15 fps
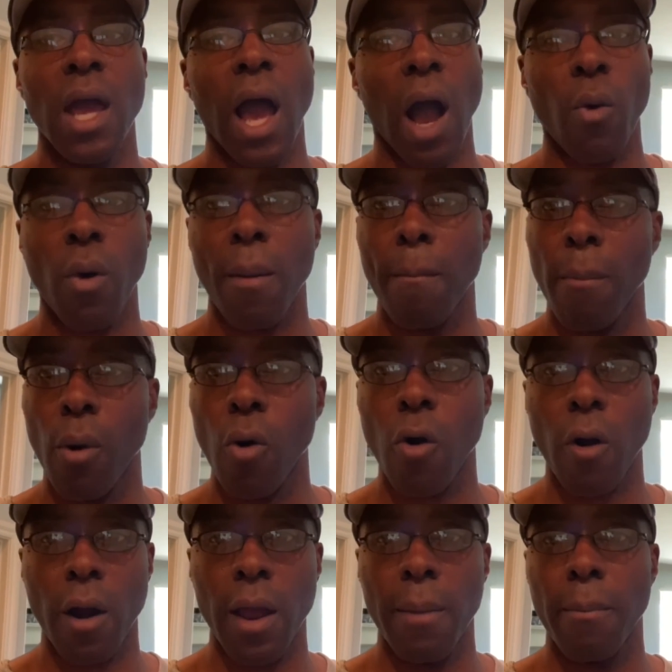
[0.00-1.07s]
I want
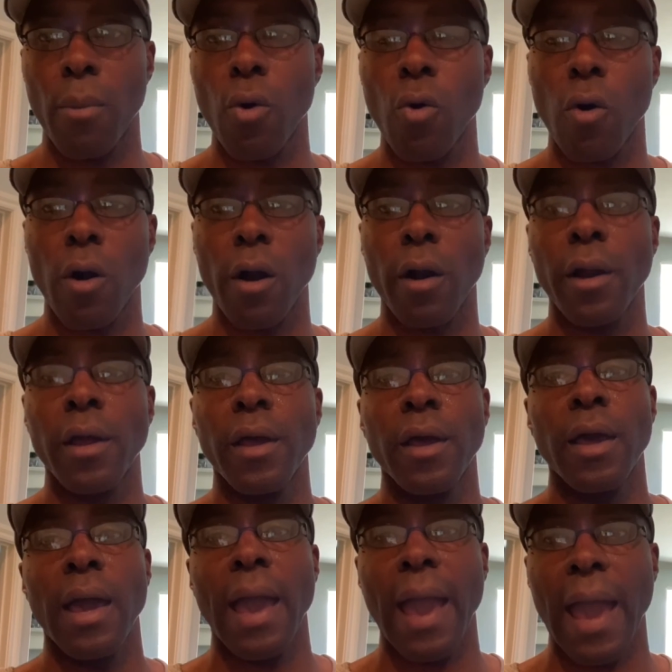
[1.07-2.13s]
more and more
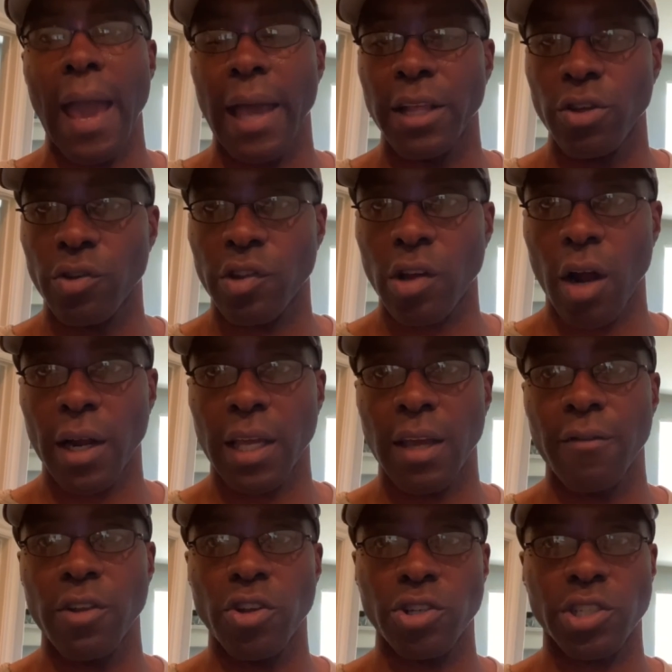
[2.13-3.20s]
and you start
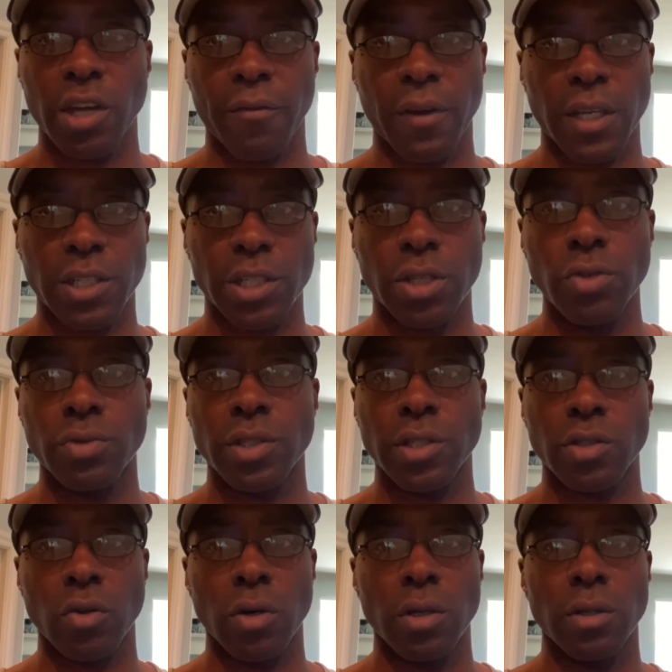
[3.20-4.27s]
giving yourself excuses
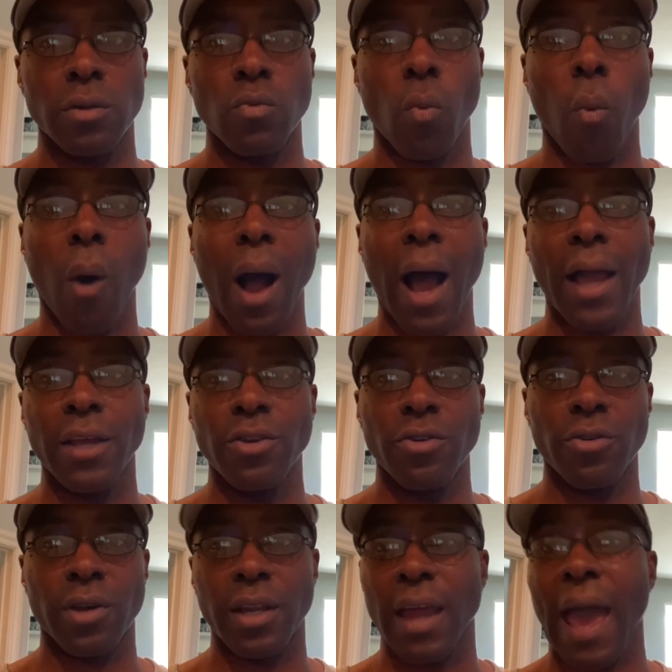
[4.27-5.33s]
on why you
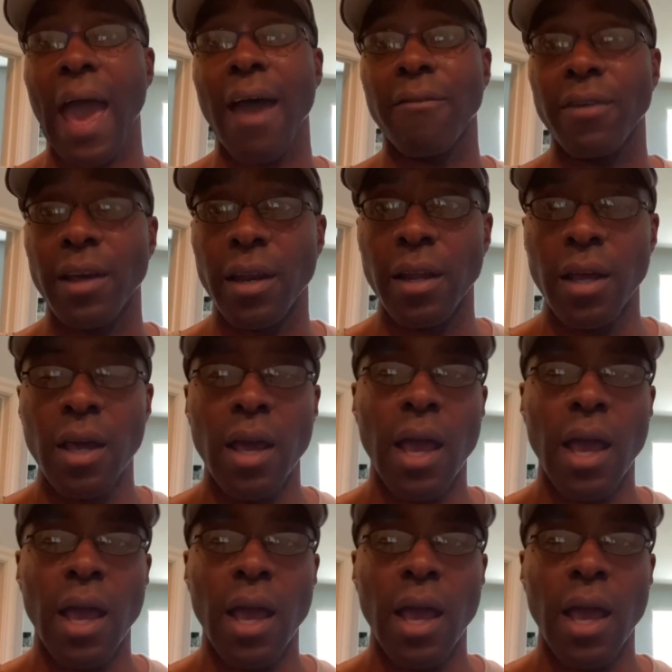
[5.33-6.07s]
can have it